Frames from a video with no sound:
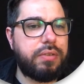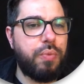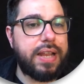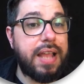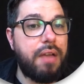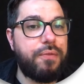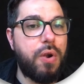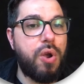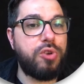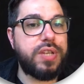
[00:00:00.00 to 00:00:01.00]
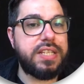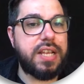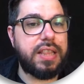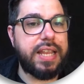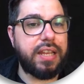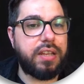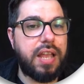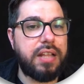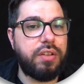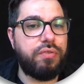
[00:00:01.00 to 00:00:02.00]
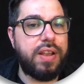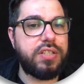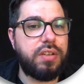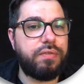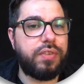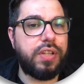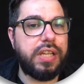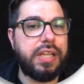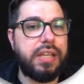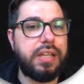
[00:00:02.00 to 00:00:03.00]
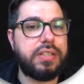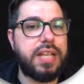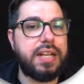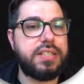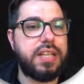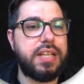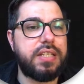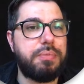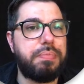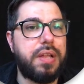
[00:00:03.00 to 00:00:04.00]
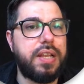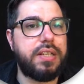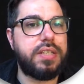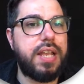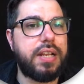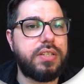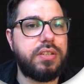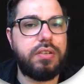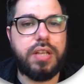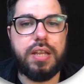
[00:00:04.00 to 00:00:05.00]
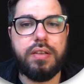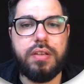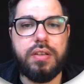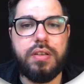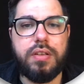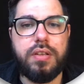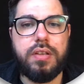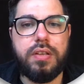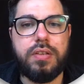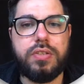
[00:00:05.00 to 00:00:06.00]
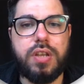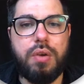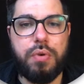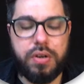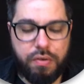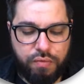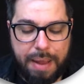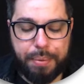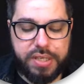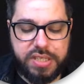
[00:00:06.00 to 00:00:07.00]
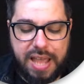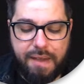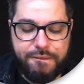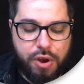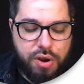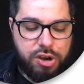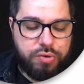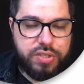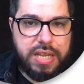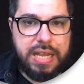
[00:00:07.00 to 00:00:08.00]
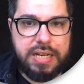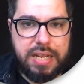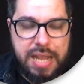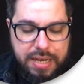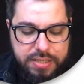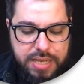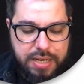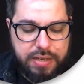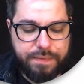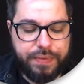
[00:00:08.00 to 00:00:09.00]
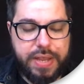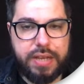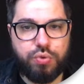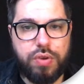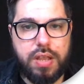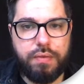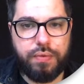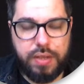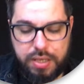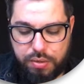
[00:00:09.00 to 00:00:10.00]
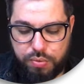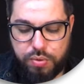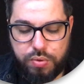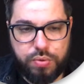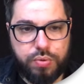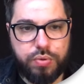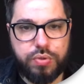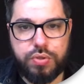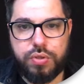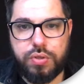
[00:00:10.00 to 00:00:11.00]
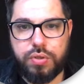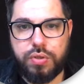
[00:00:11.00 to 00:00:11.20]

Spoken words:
where cat photos is a link and the rest of the text is plain text. Okay. So we're going to wrap this cat photos in an anchor tag. href equals.